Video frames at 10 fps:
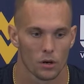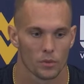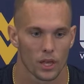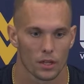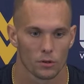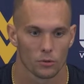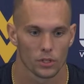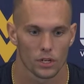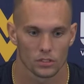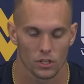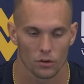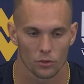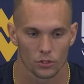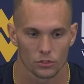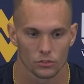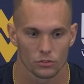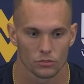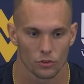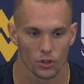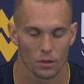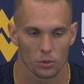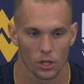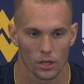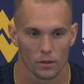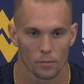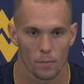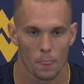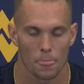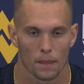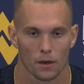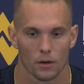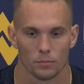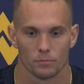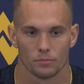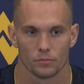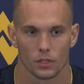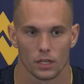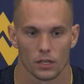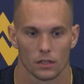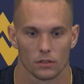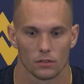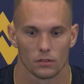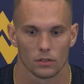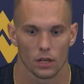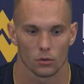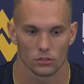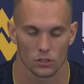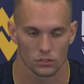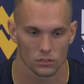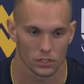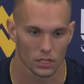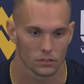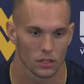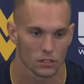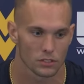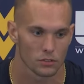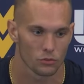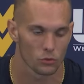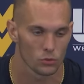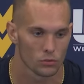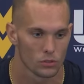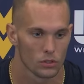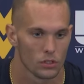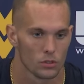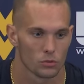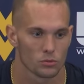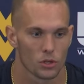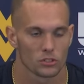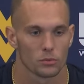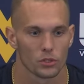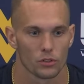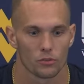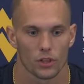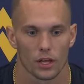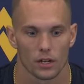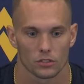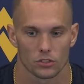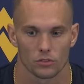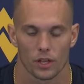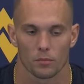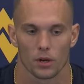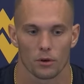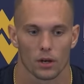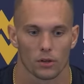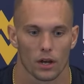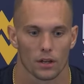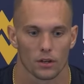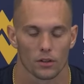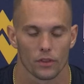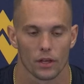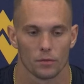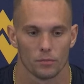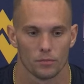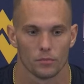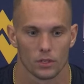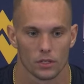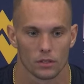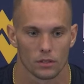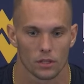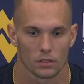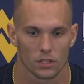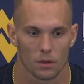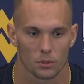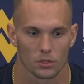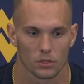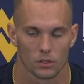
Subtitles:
They had a really nice coverage for that play, and that was honestly, I take full responsibility for that. I should have kept my route higher on that, and things happen.